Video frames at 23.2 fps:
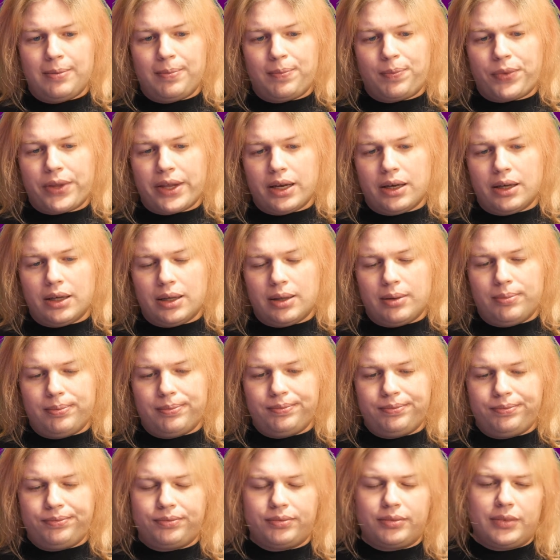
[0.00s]

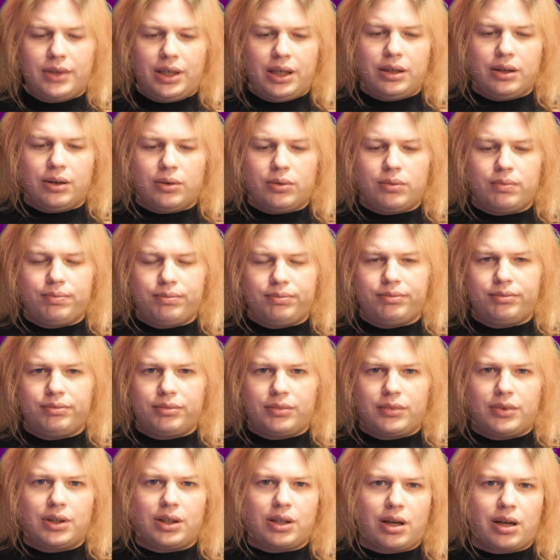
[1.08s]
Talking
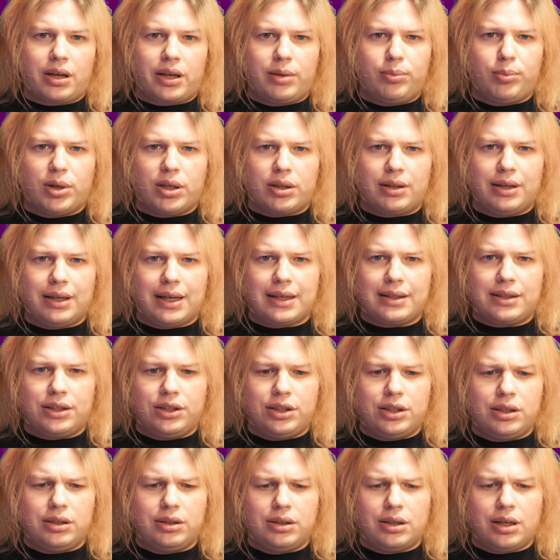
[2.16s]
about last
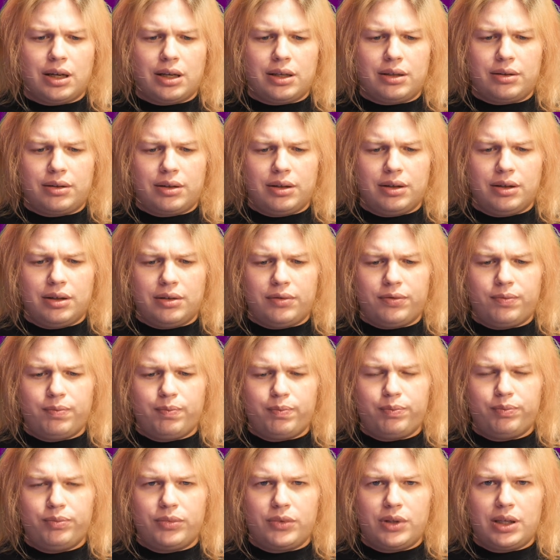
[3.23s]
year, not the
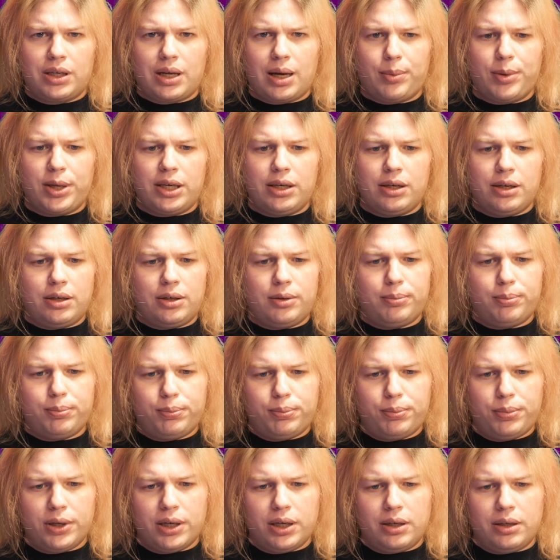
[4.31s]
coming year,
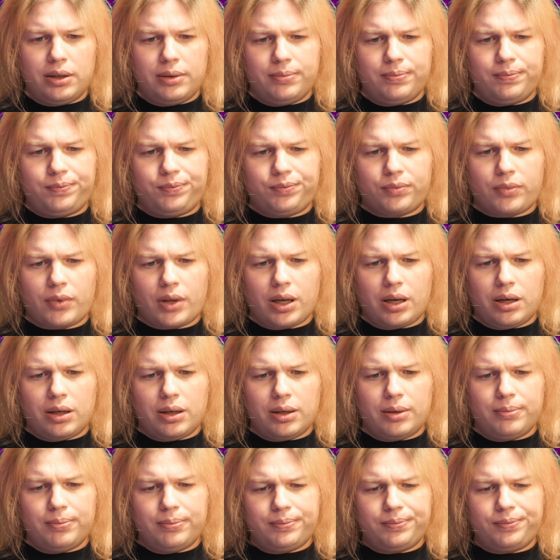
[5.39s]
but
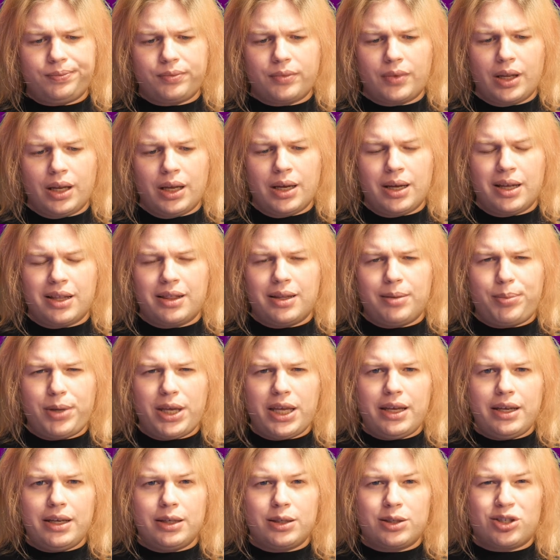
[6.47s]
the
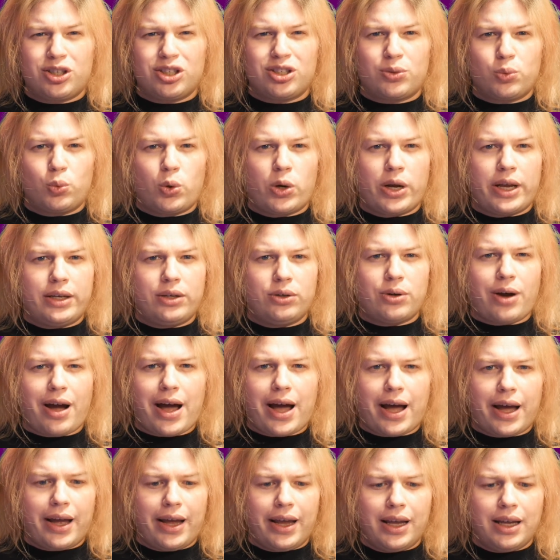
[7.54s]
PE is just way too
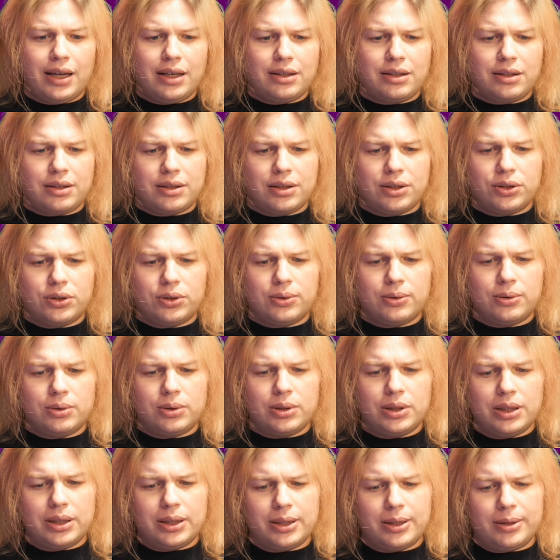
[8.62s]
high.
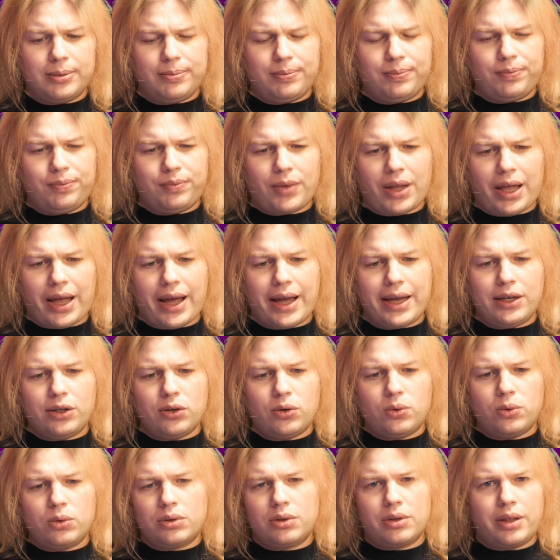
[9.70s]
So I
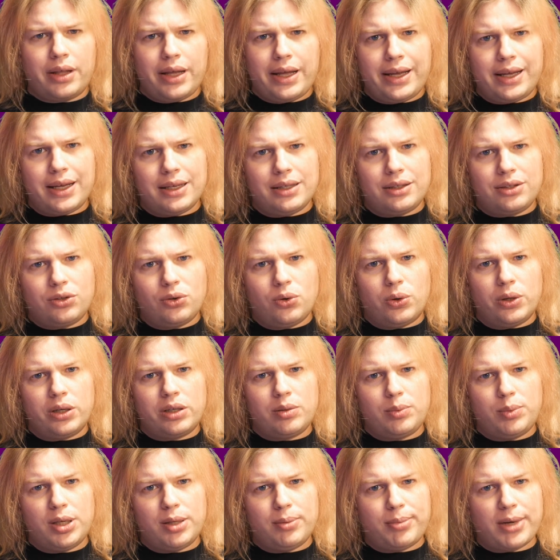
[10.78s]
don't think it's going to
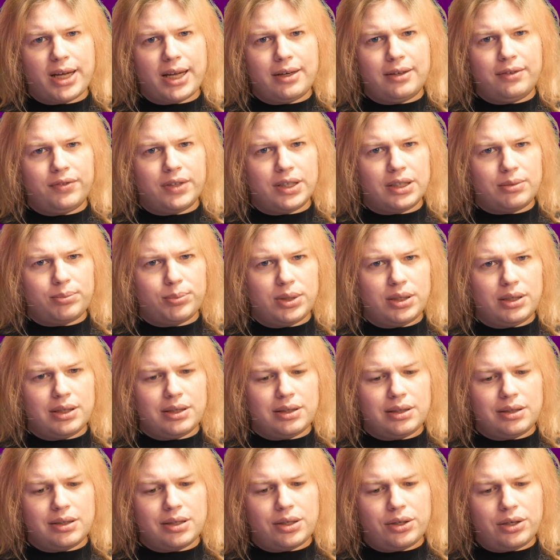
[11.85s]
be a bad investment
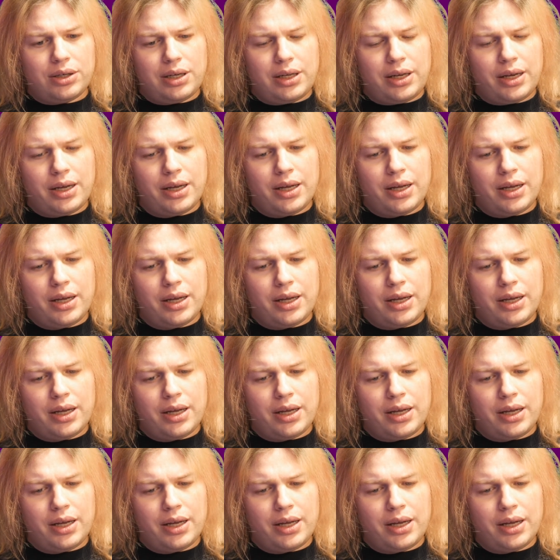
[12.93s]
necessarily,